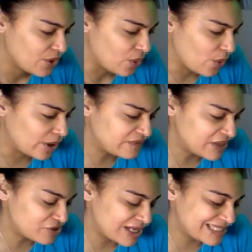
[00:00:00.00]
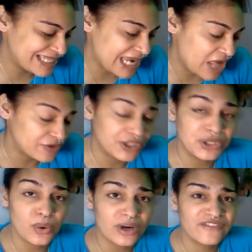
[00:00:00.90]
or if they try to gather
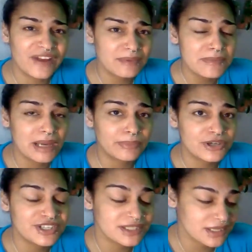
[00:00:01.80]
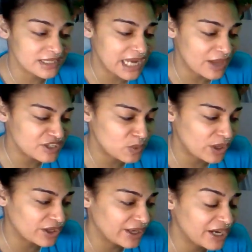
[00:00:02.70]
your family members into the town
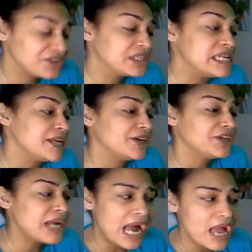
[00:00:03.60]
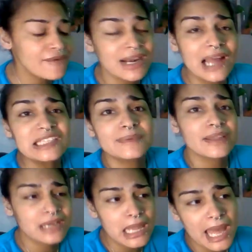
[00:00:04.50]
square, hear ye, I have an announcement
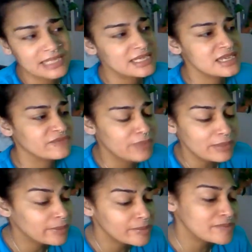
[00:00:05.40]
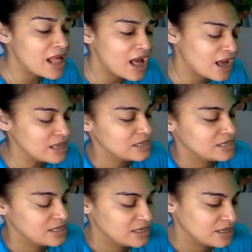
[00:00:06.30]
about the collective, blah, blah, blah, blah, blah.
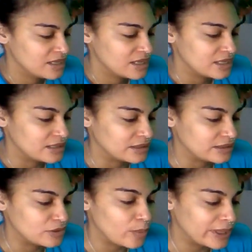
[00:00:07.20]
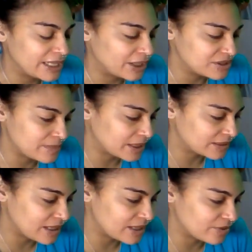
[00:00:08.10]
Nobody cares about
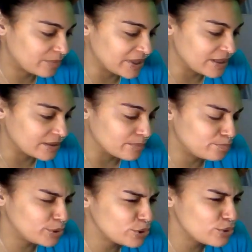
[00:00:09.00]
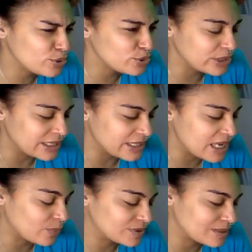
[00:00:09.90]
that. They're being booed and
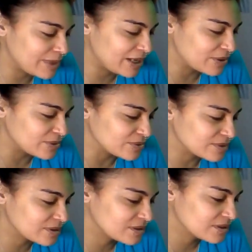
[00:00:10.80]
hit with tomatoes.